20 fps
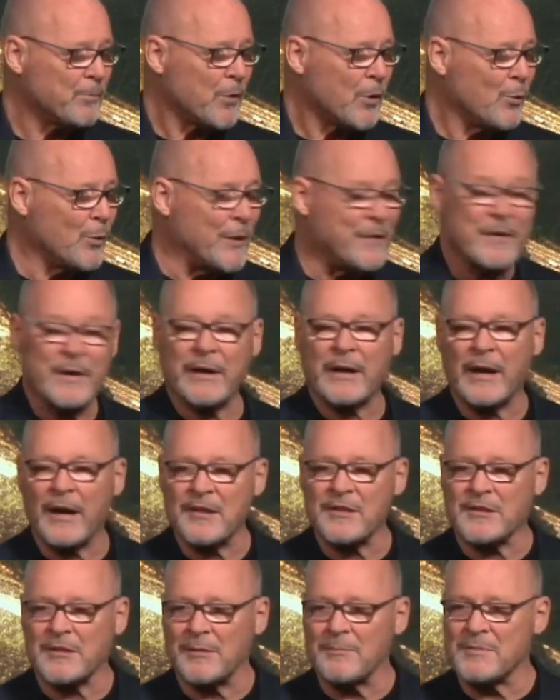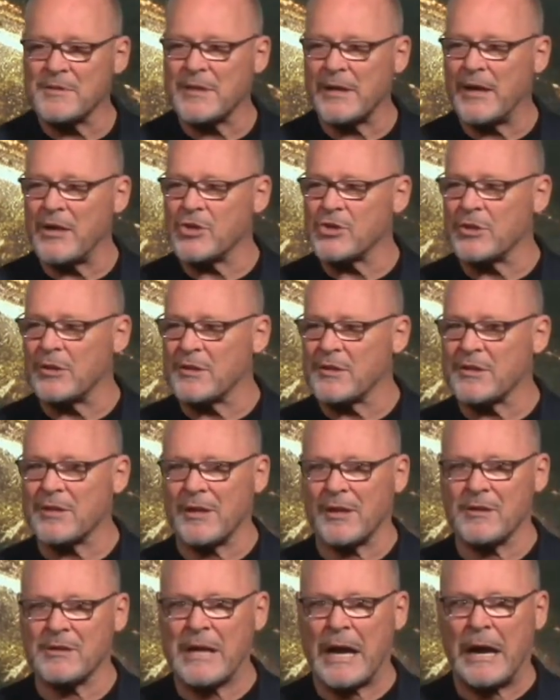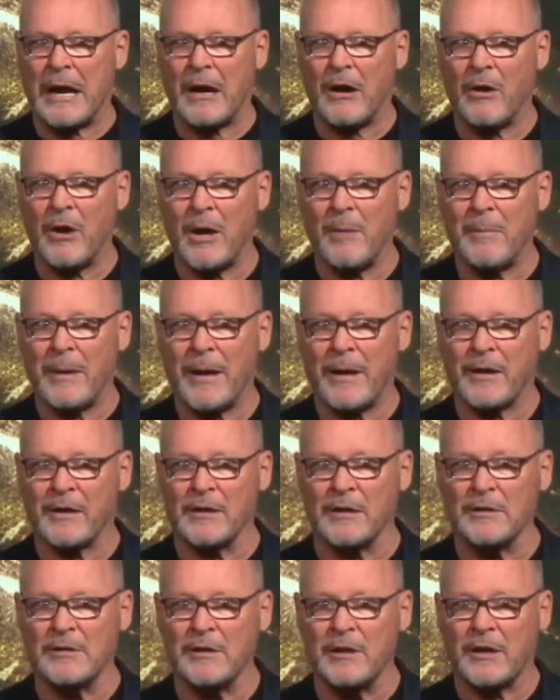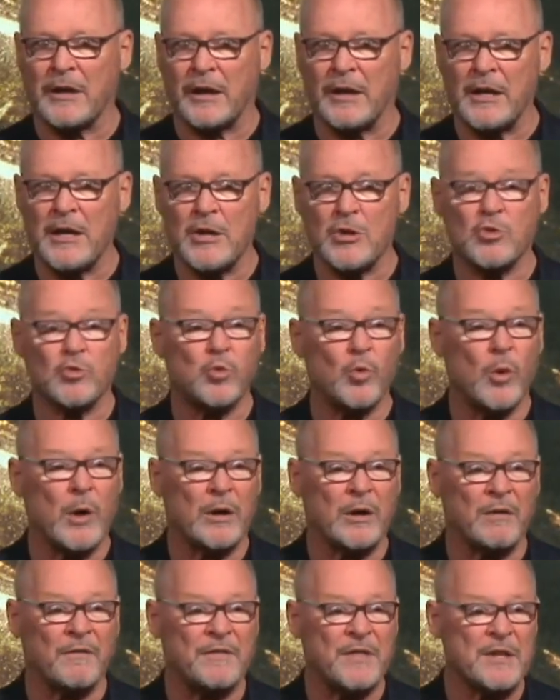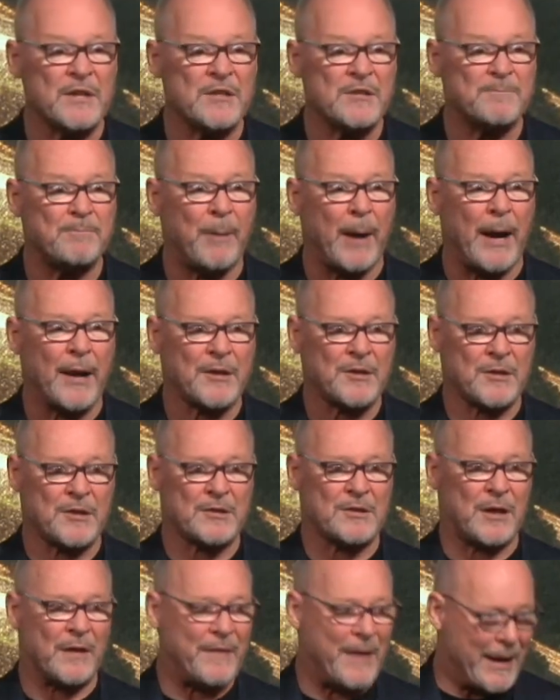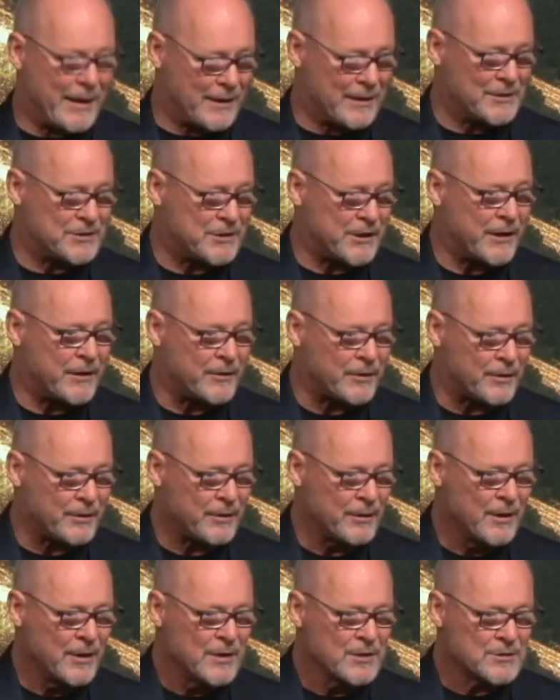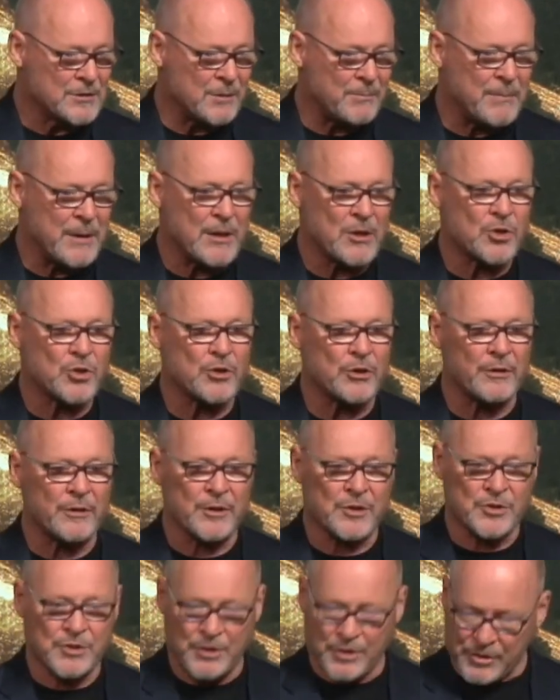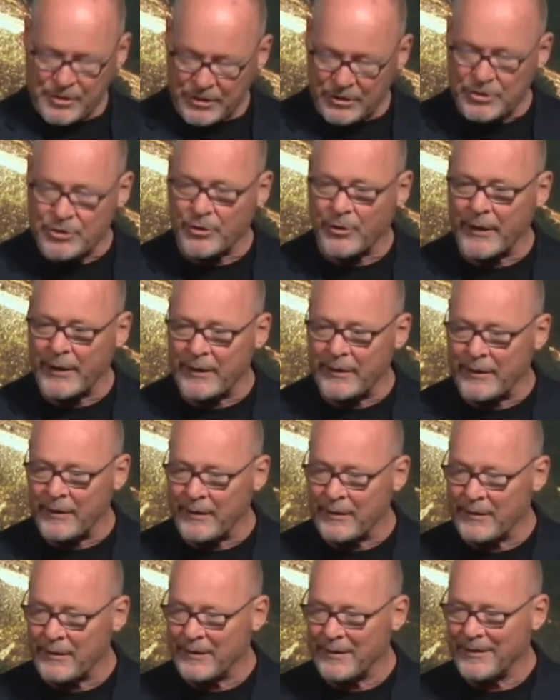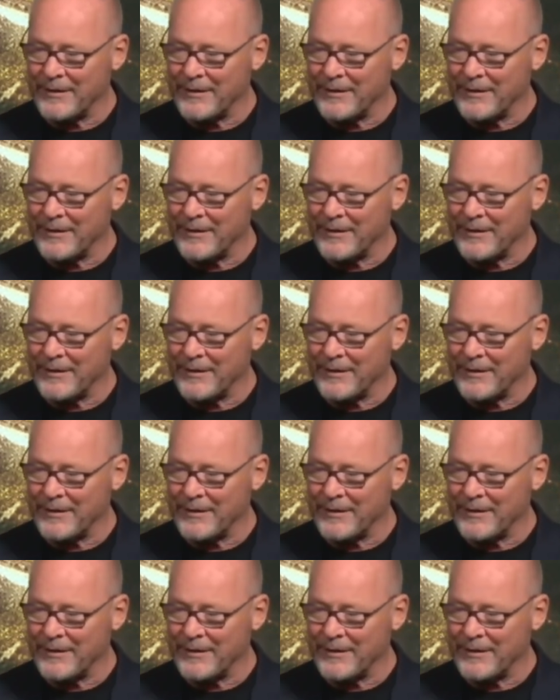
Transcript: When the customs agent says, How am I going to look in each one of these boxes on that container to make sure it's just a toy in there?